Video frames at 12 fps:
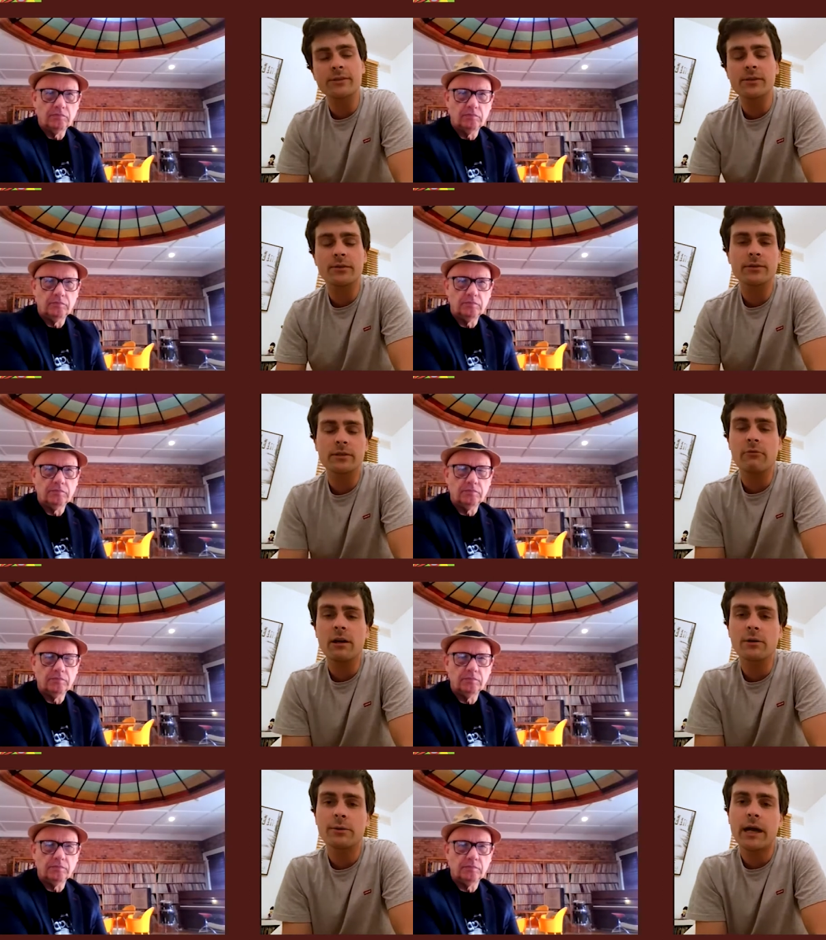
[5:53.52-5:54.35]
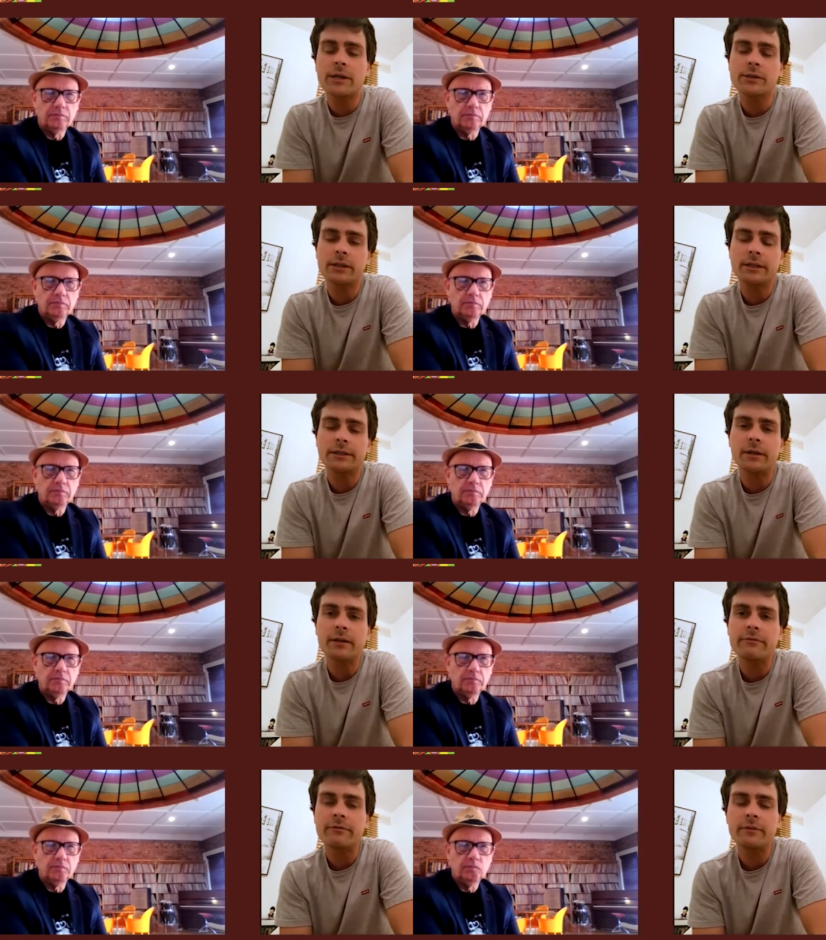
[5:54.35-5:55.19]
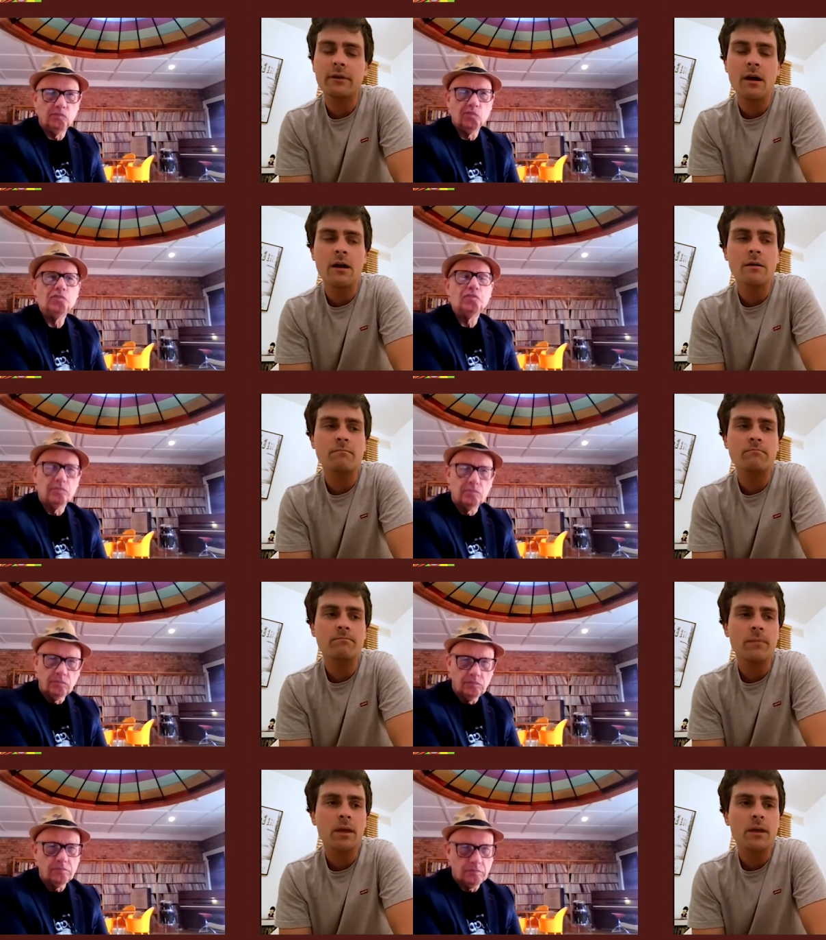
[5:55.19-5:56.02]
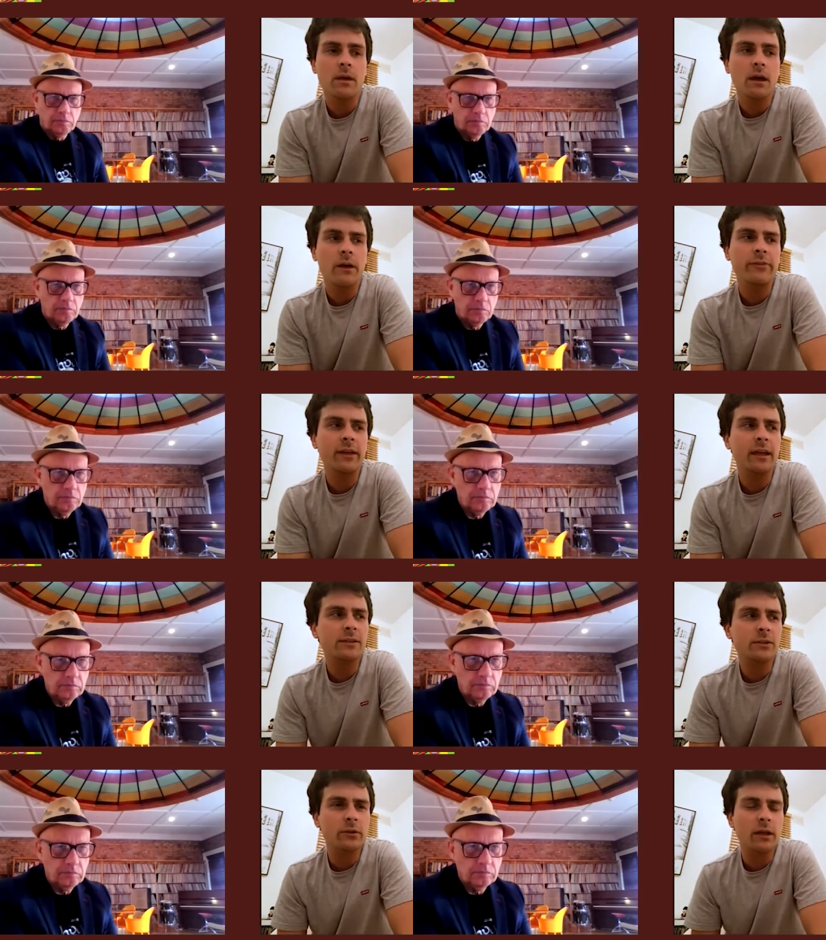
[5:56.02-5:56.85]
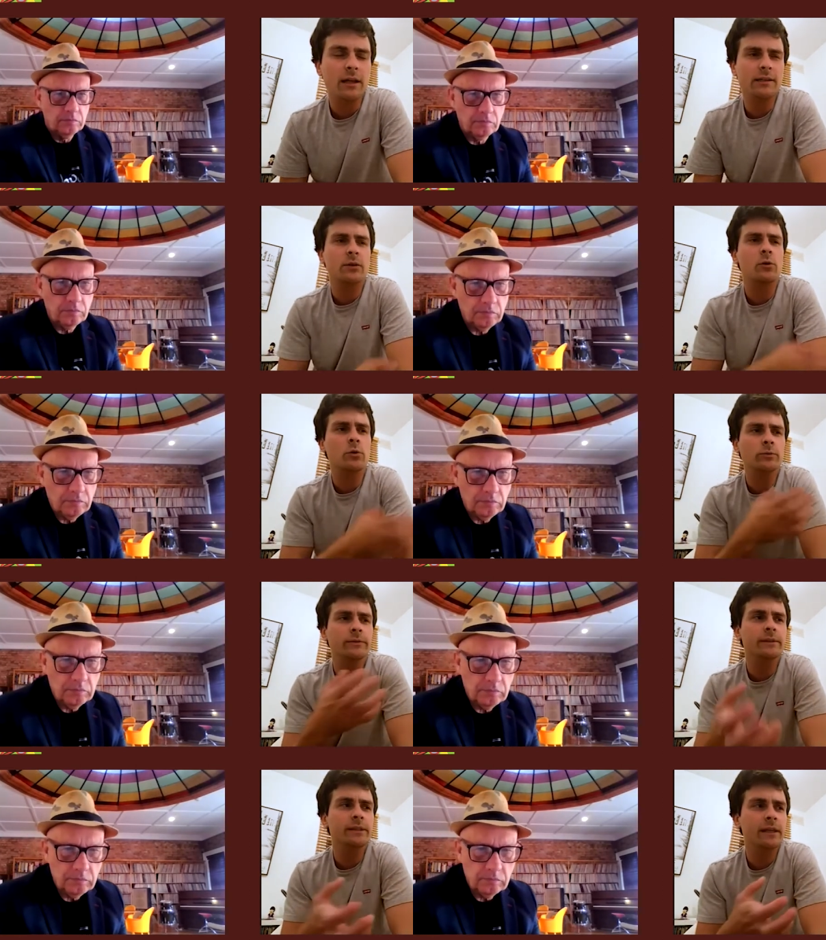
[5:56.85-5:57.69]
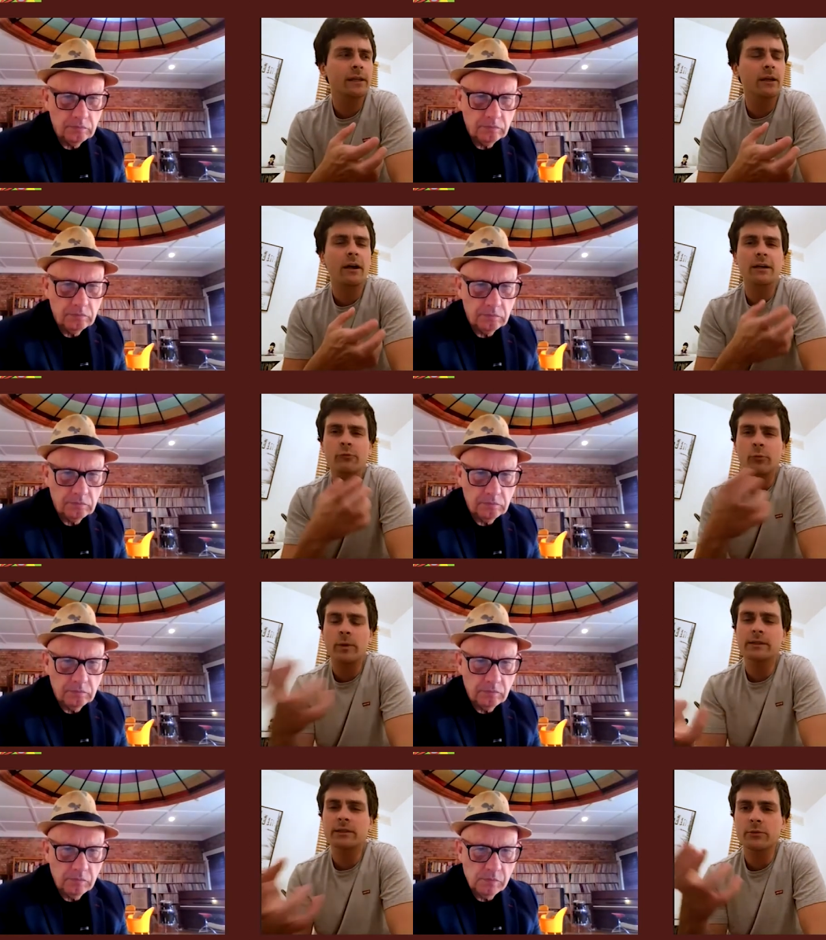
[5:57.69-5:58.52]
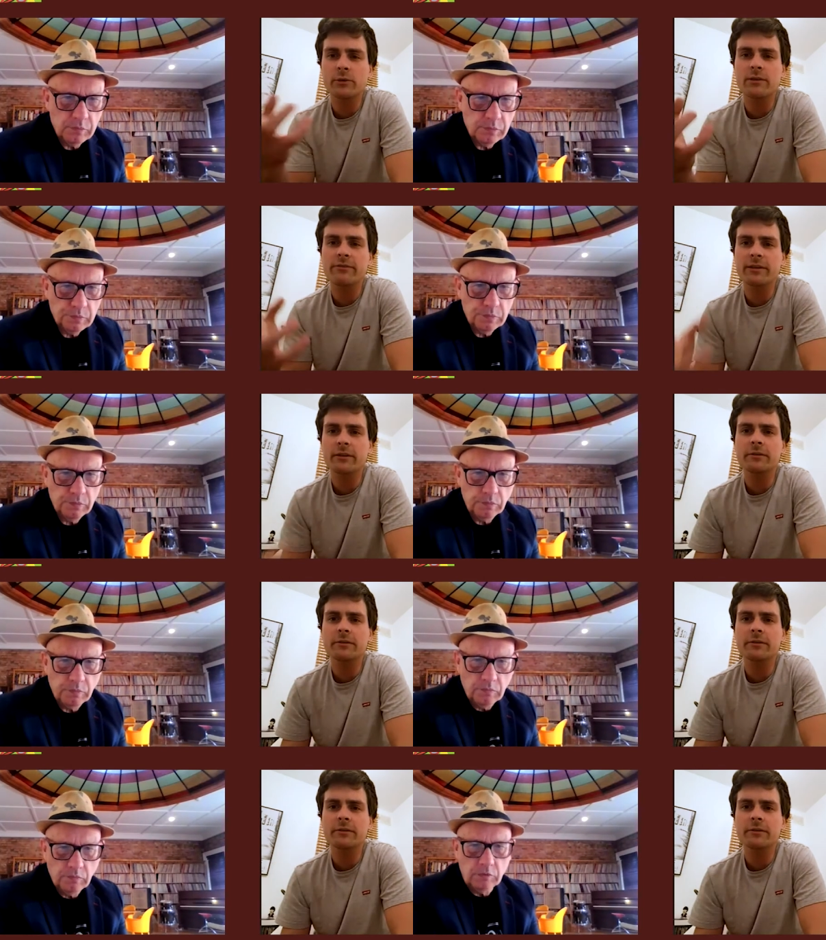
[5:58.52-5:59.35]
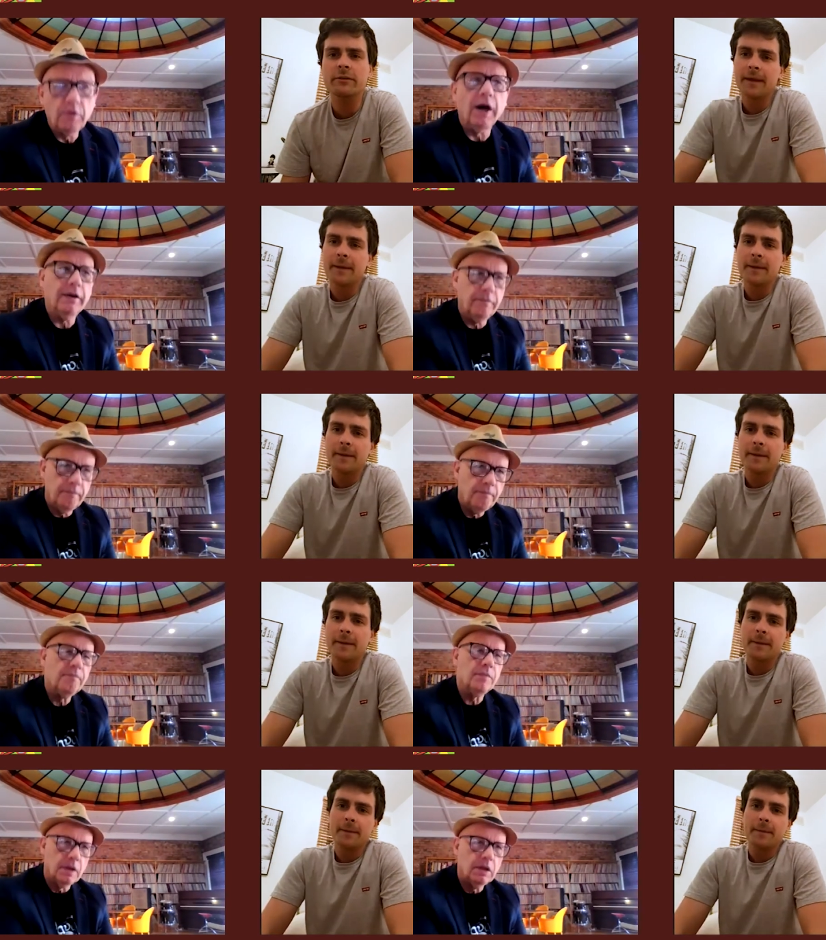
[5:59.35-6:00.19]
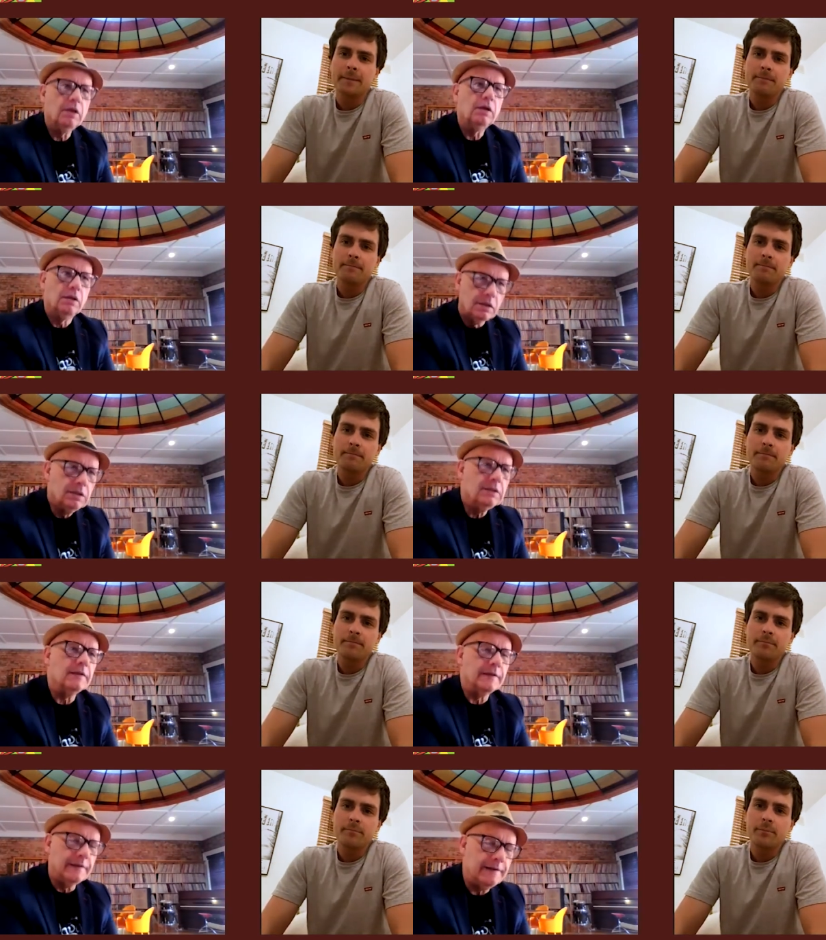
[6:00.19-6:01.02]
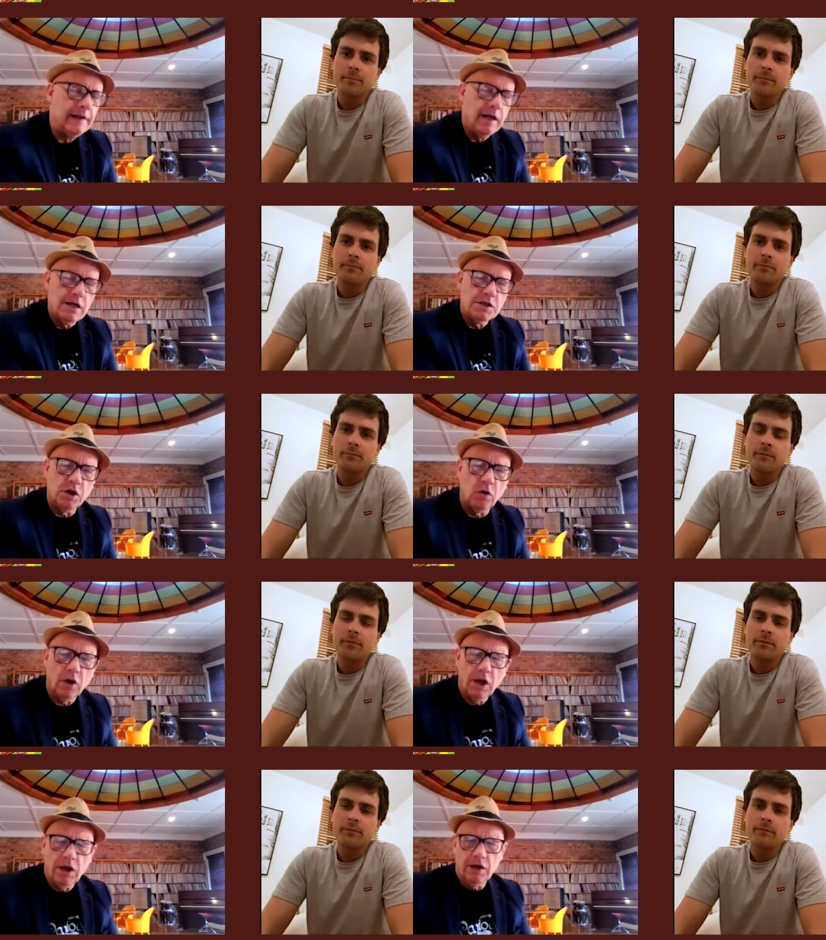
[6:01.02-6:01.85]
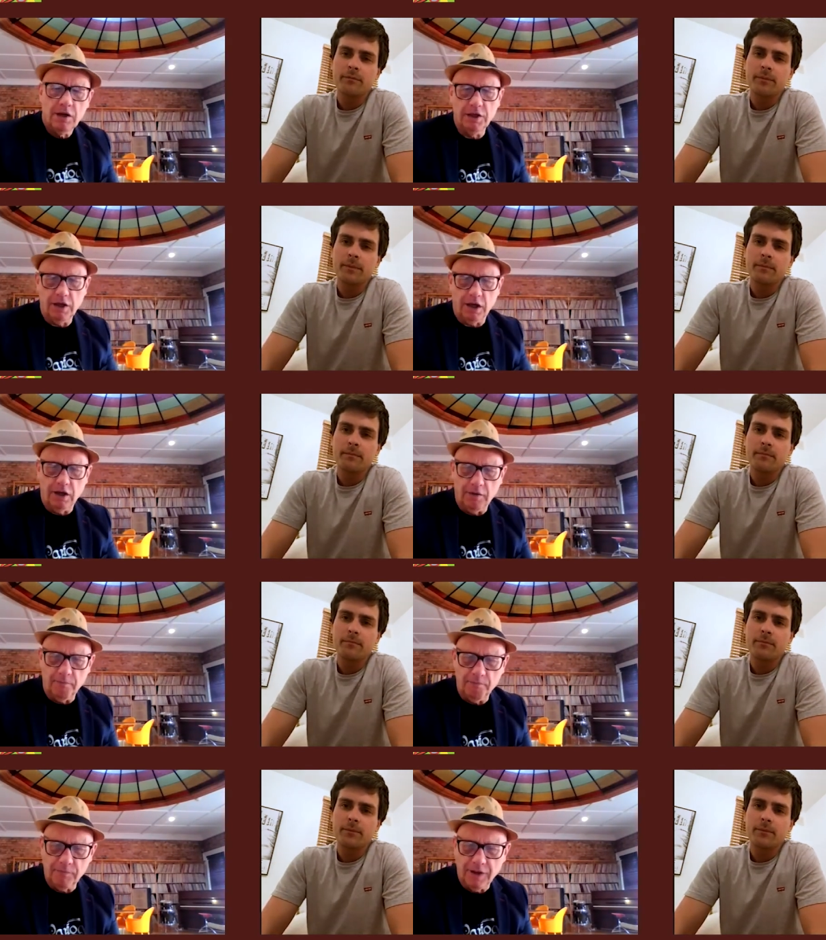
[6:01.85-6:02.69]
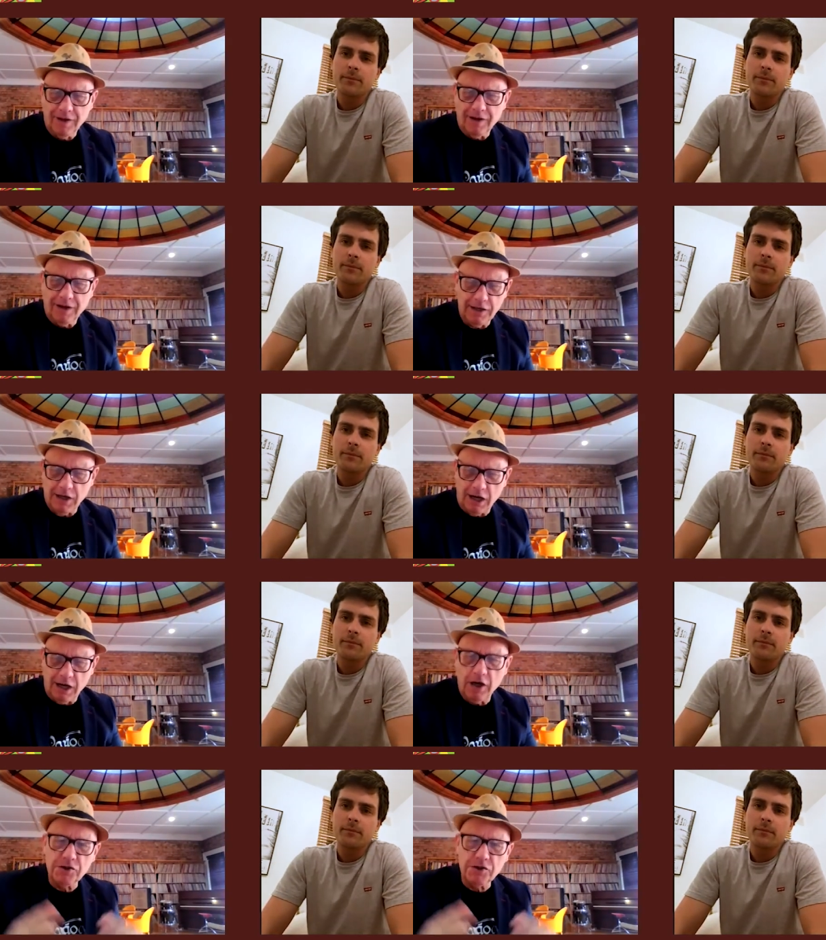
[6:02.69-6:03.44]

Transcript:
Speaker 1: songs on the record. Actually, dive. Um, I think it's got like this haunting kind of wintry feel.
Speaker 2: Right. All right. So um, I, I,